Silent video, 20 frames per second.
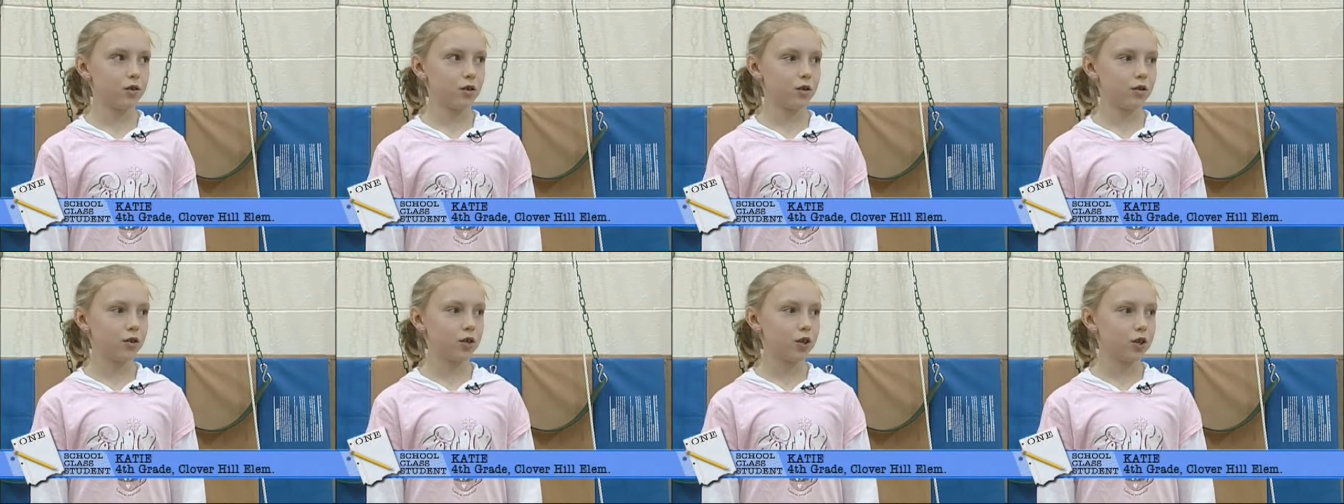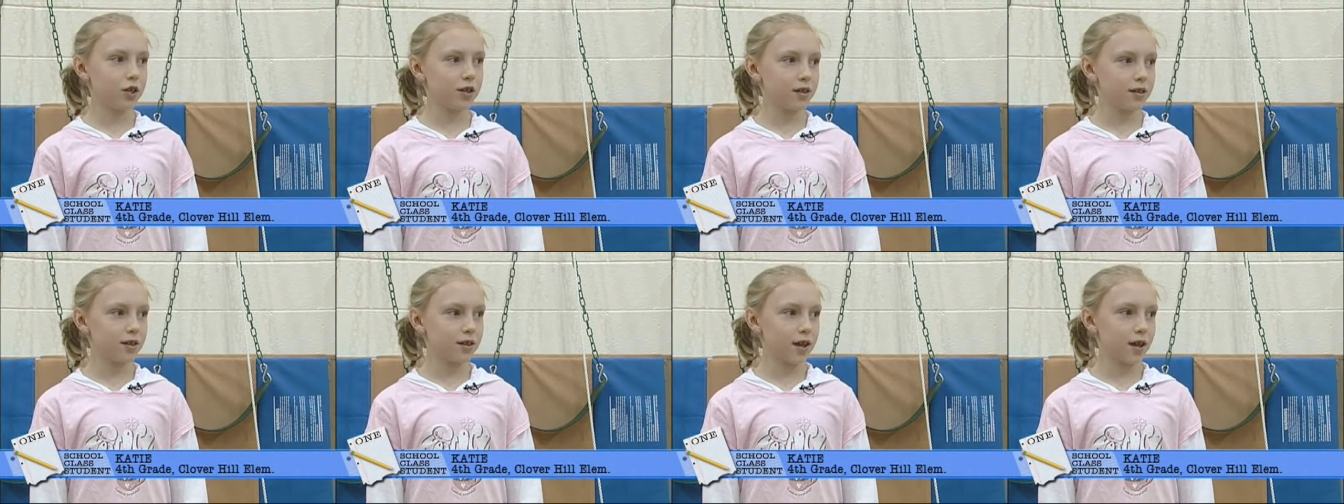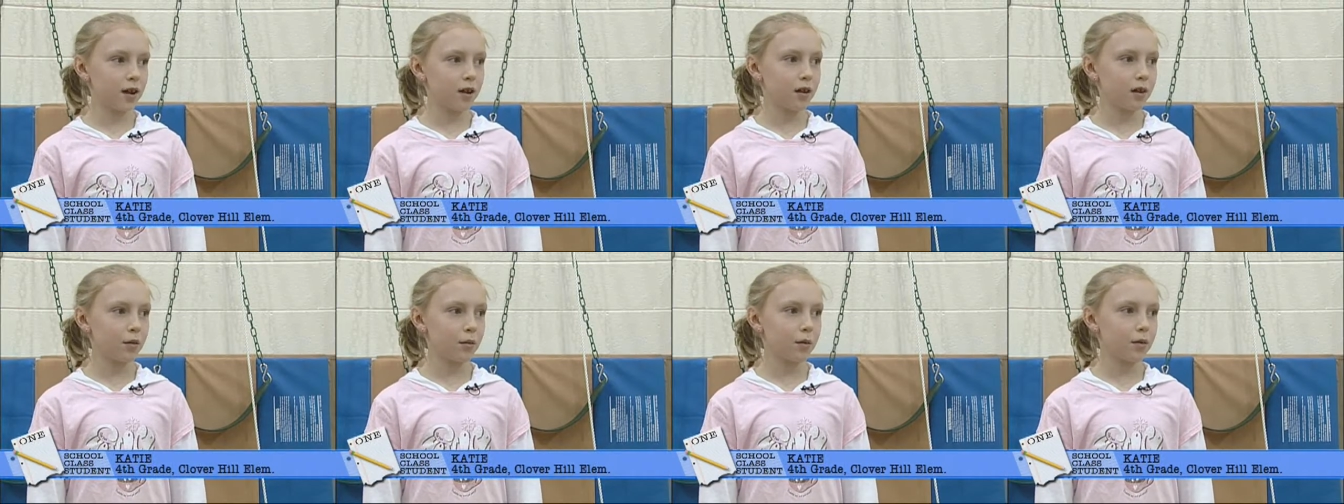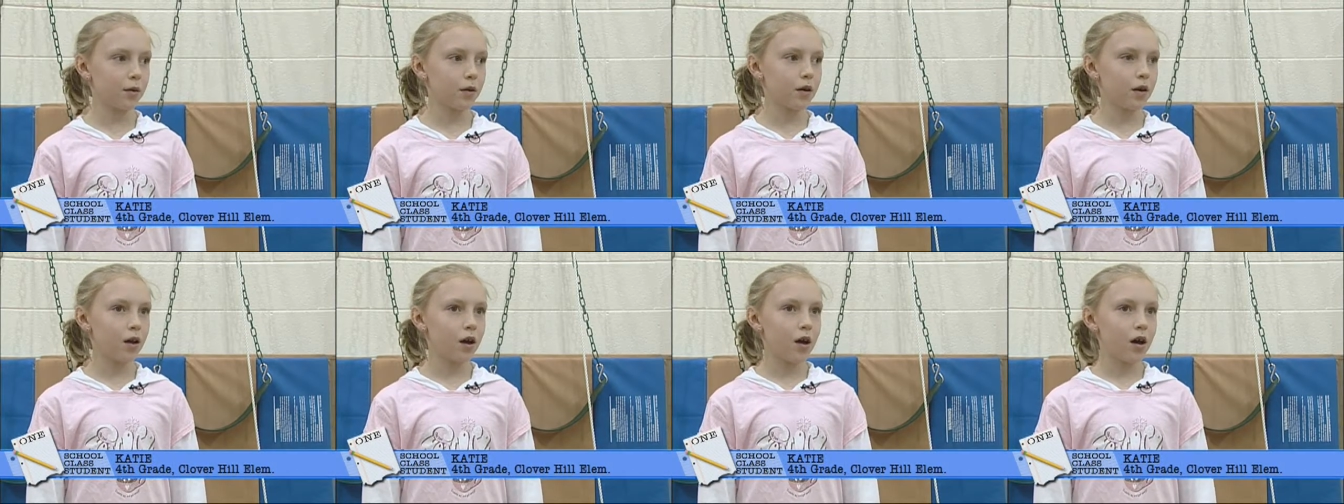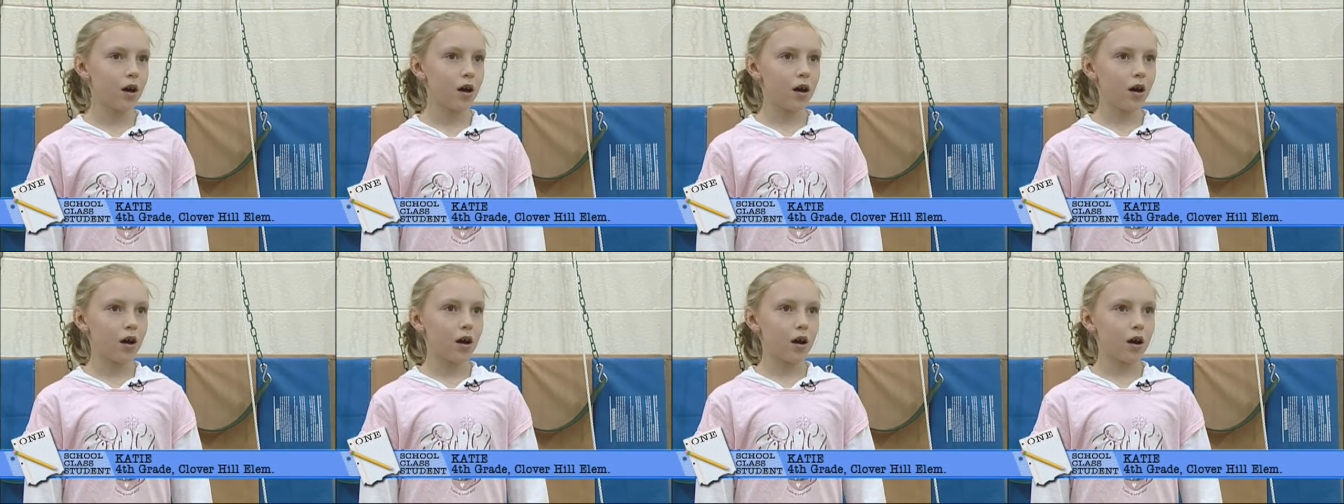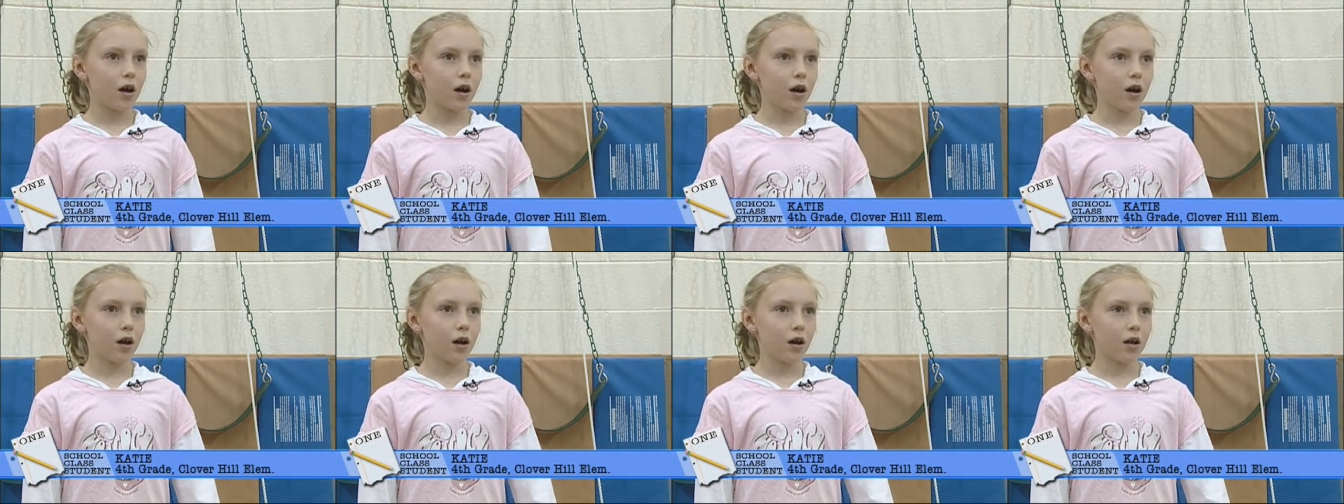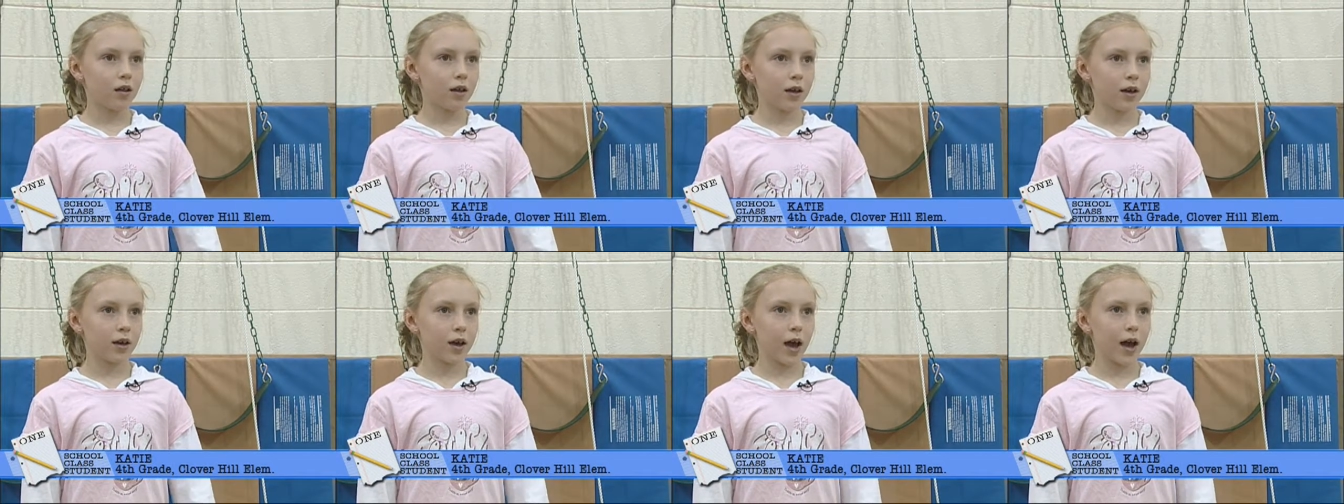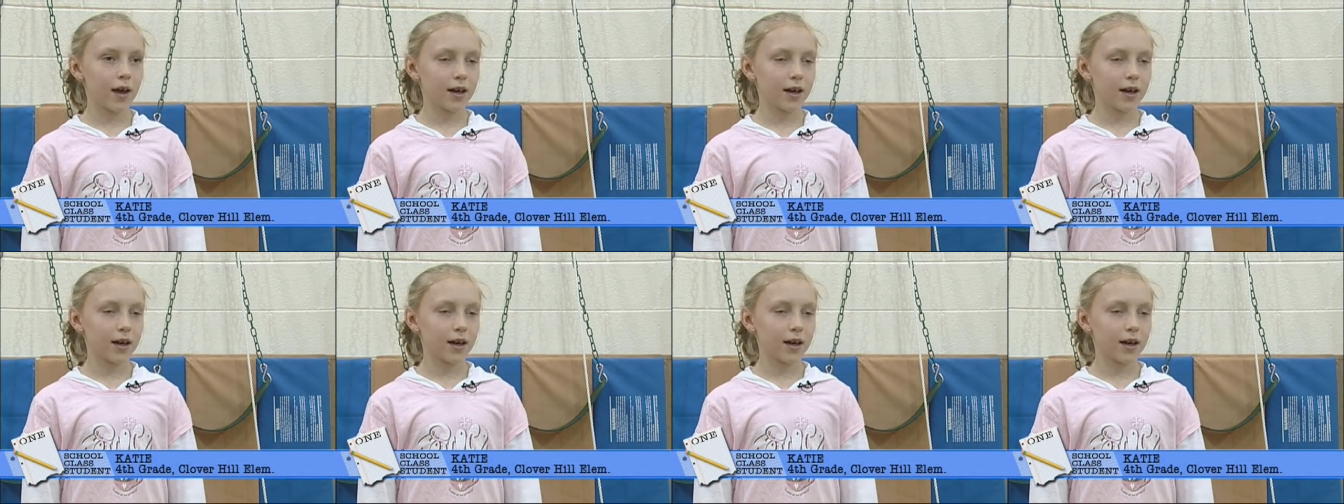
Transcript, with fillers: Jones, she set up like